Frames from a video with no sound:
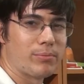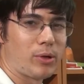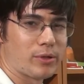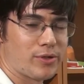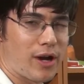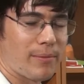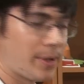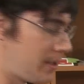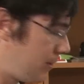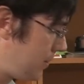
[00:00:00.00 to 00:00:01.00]
ball, to drop
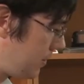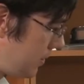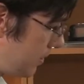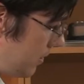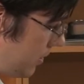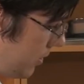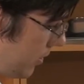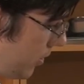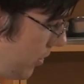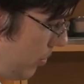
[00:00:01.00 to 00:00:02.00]
it.
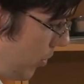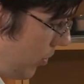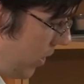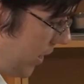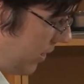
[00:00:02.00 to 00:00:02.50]
Good boy.